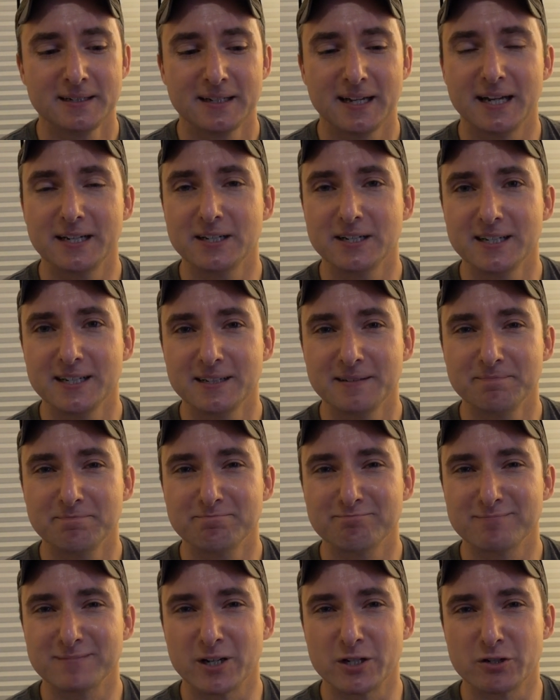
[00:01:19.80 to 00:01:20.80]
And you
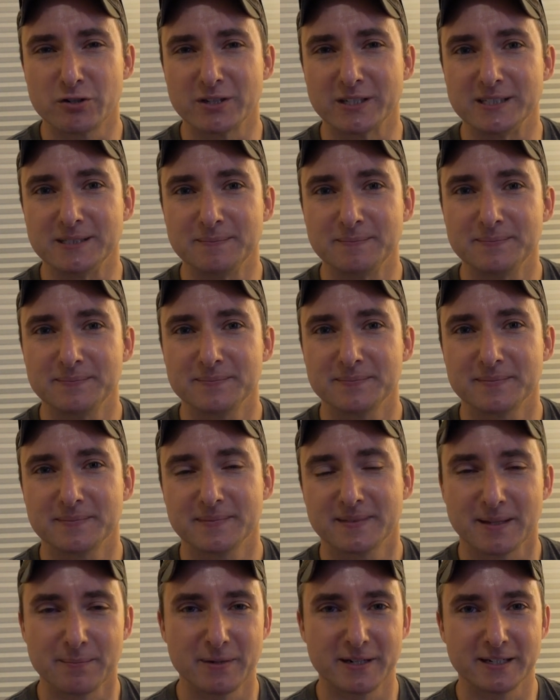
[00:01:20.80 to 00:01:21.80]
need a drill
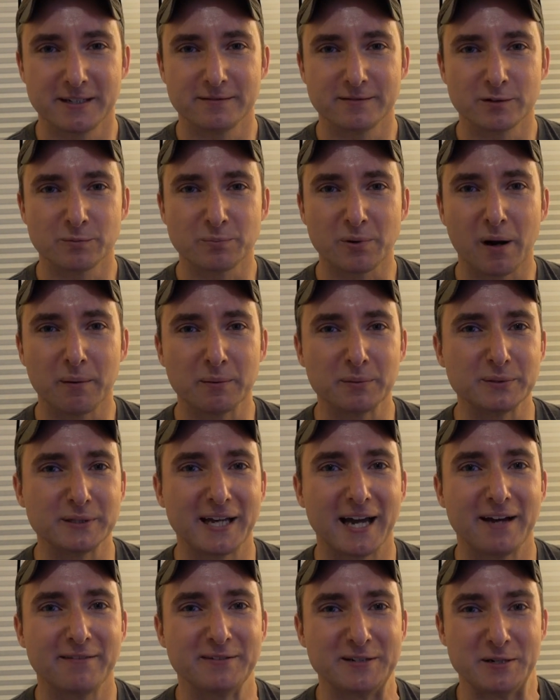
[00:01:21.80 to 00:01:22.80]
that many of you probably
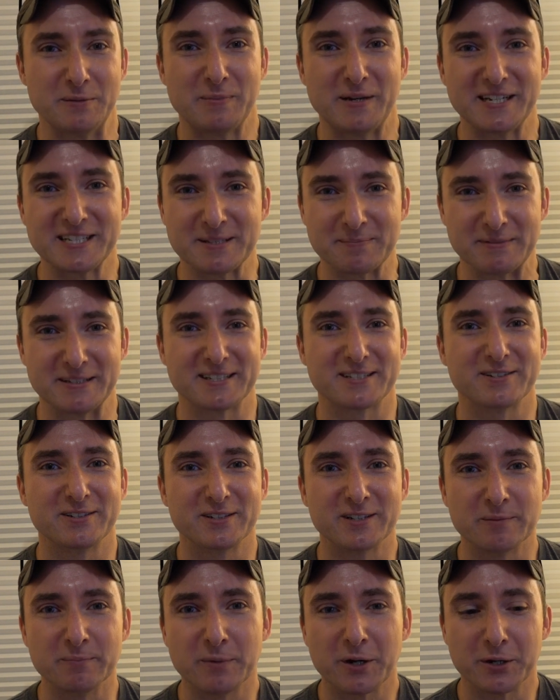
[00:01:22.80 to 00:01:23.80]
have in your basements or you
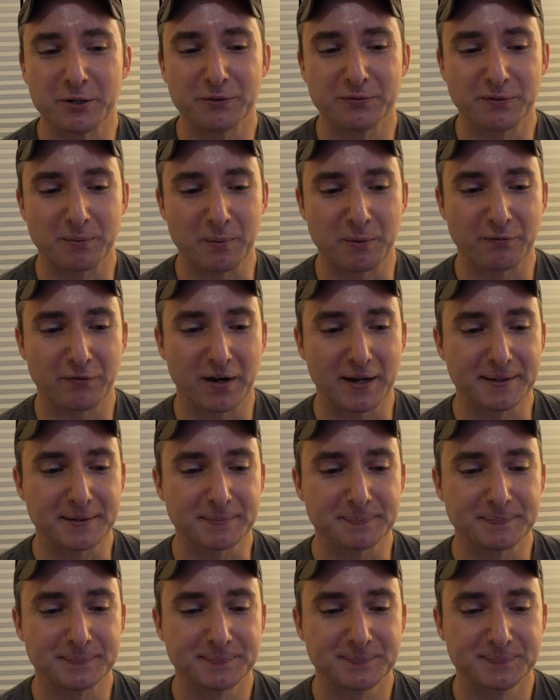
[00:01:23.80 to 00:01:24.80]
can borrow from a friend.
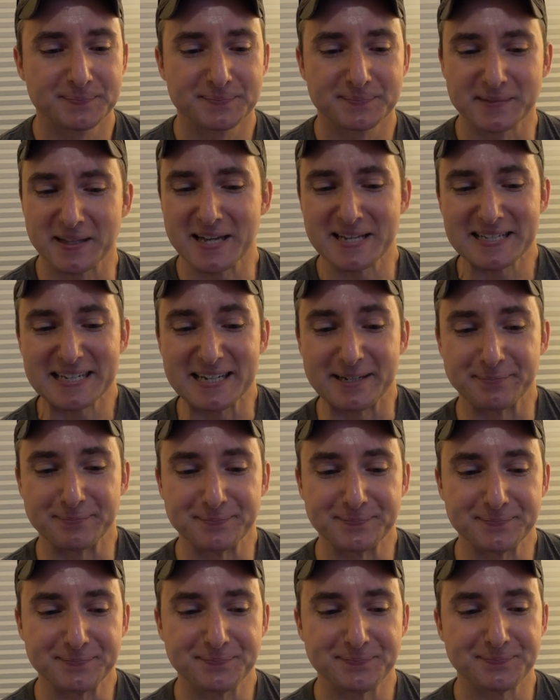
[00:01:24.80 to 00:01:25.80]
And that's it.
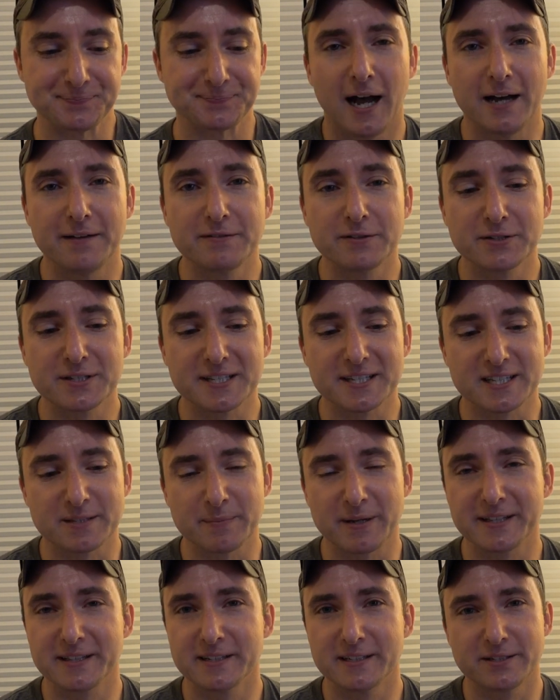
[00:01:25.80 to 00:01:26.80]
I've used this
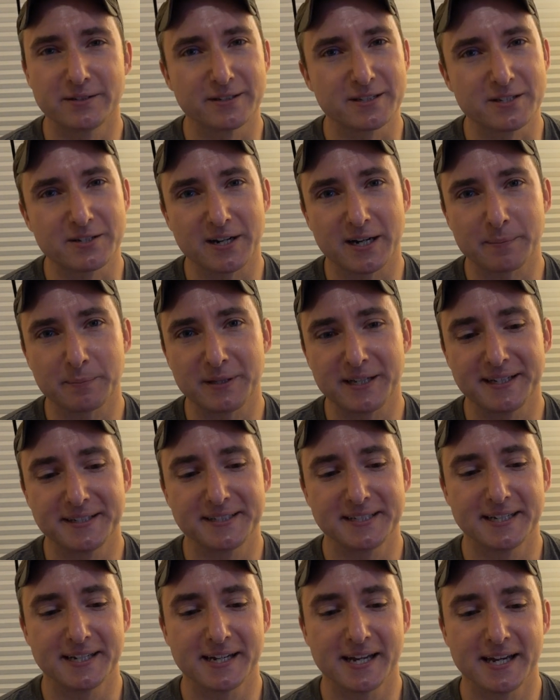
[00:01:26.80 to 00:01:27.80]
method to extract plant
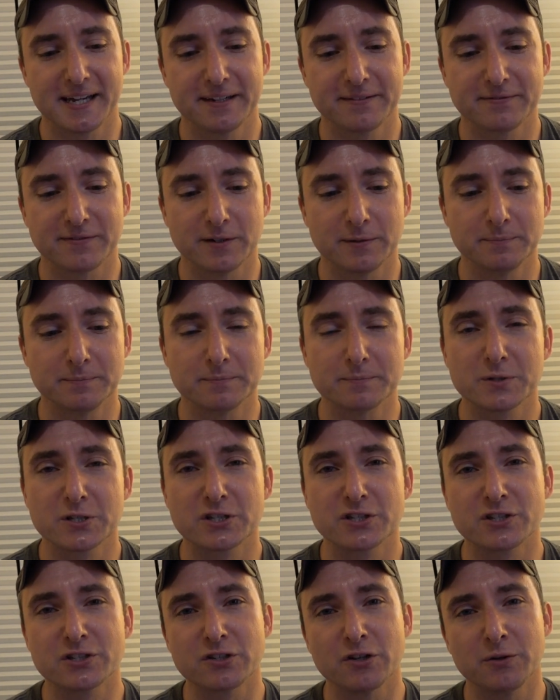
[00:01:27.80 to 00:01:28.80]
DNA from
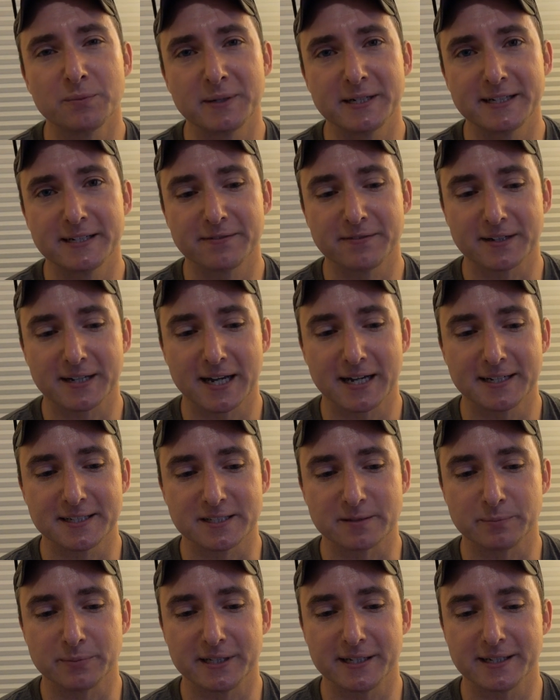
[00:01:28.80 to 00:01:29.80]
so many different kinds
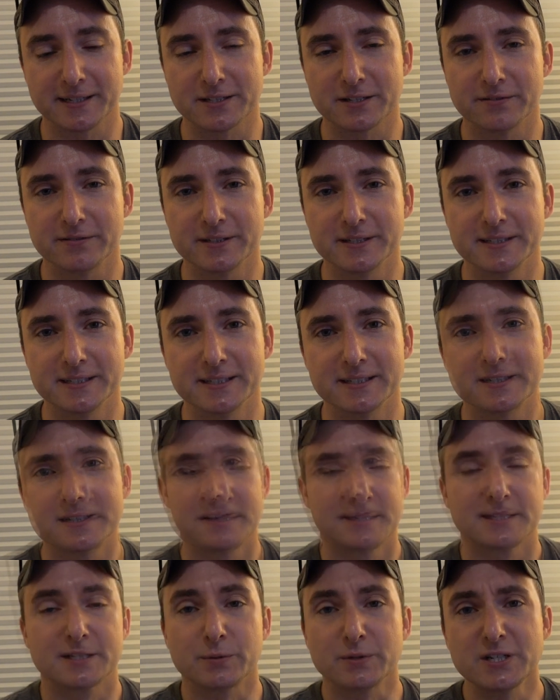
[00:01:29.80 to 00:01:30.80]
of plants over the years.
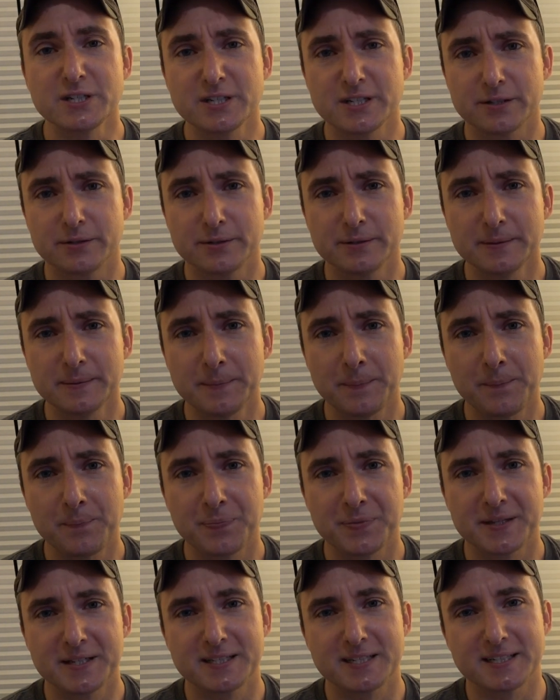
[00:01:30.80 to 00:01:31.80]
So what you do
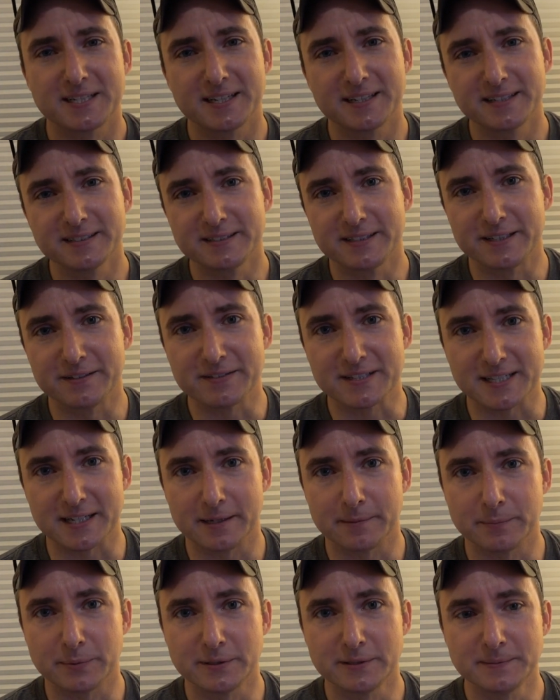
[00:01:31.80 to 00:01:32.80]
is you take your leaf
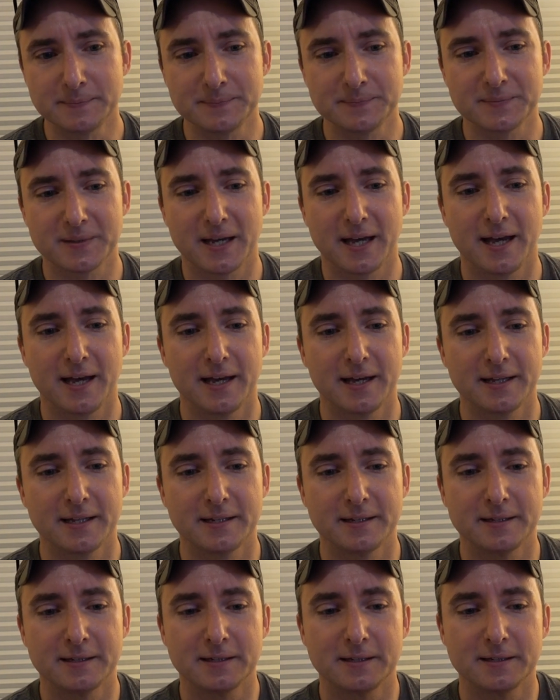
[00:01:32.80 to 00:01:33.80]
sample
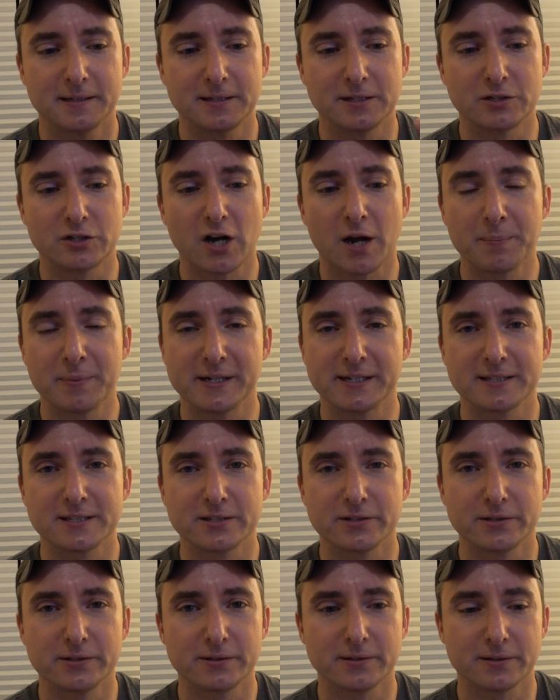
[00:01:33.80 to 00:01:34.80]
and you drop it
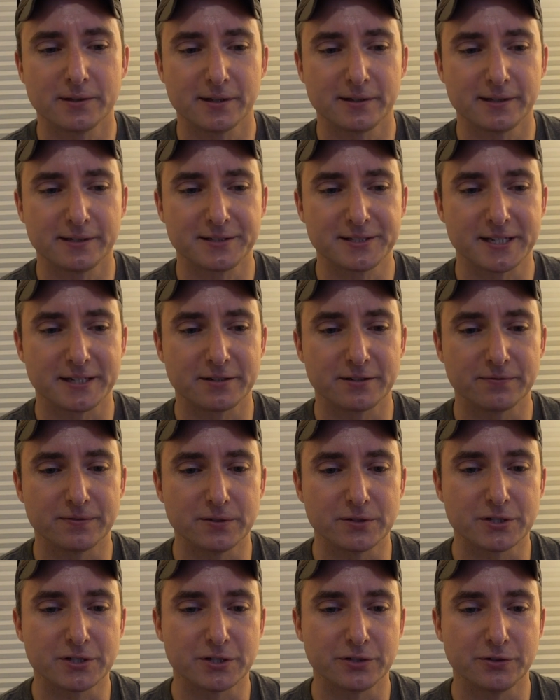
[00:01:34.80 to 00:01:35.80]
into the little
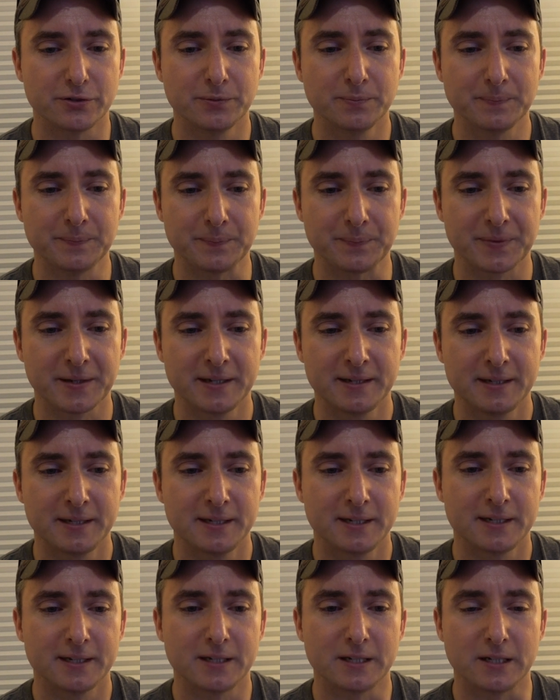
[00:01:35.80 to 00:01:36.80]
centrifuge tube.
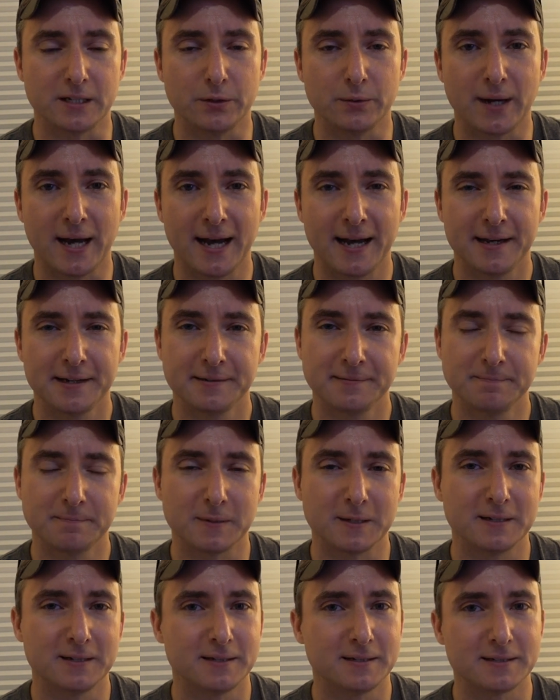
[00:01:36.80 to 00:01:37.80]
You add
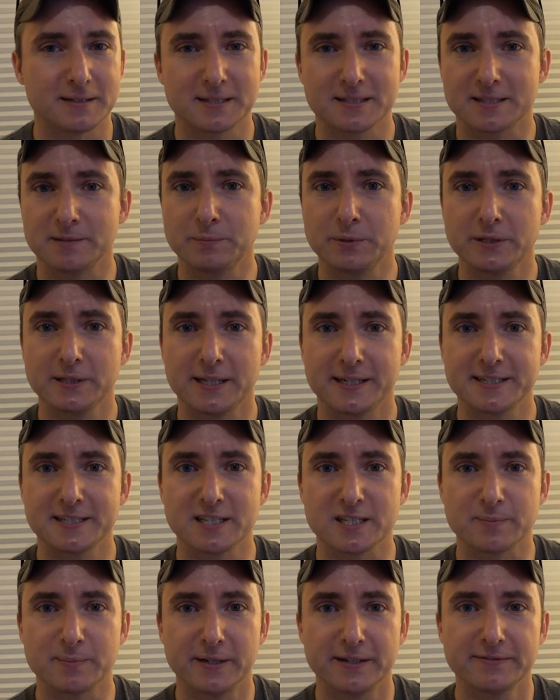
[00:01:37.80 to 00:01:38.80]
a simple
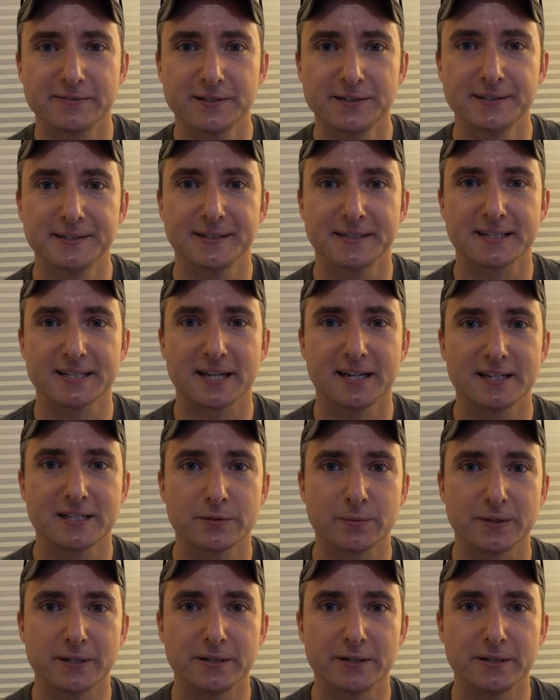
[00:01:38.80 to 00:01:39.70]
lysis buffer. In this case, we're